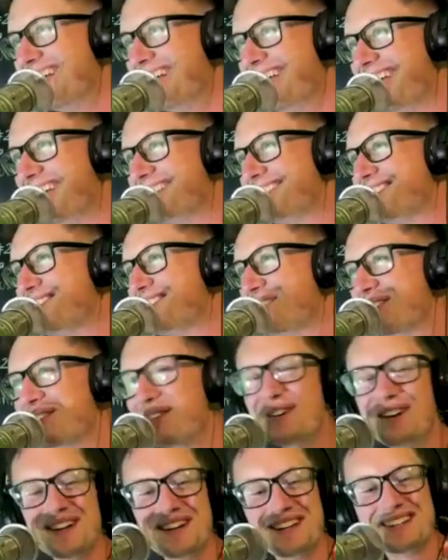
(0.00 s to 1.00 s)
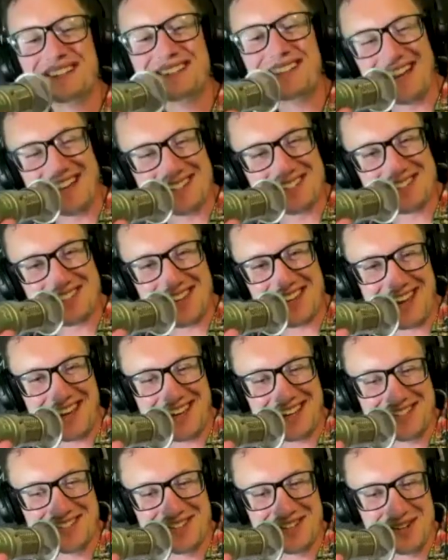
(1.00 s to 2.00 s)
It's so, yes.
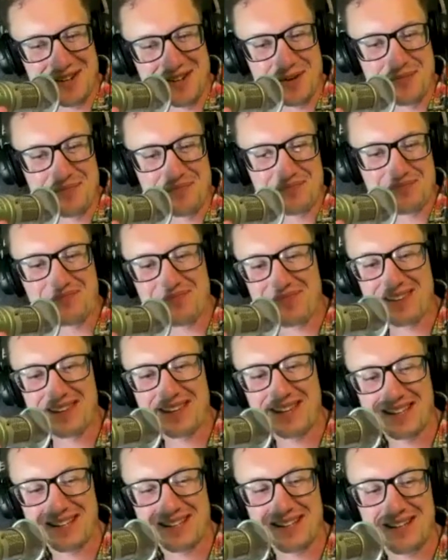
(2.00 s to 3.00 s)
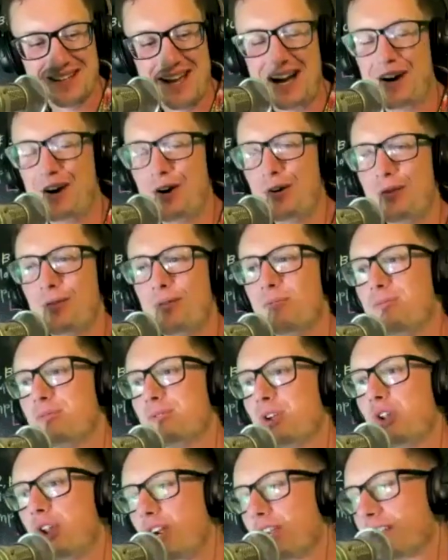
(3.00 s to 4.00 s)
And now
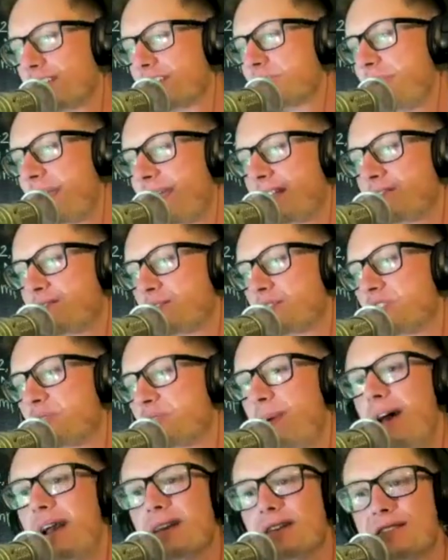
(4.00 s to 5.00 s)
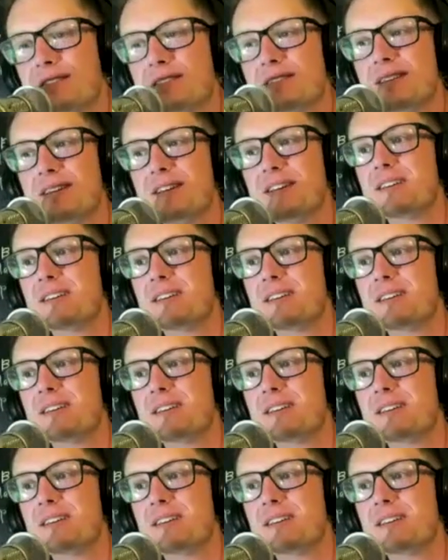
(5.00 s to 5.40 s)
Clark is paying his respects.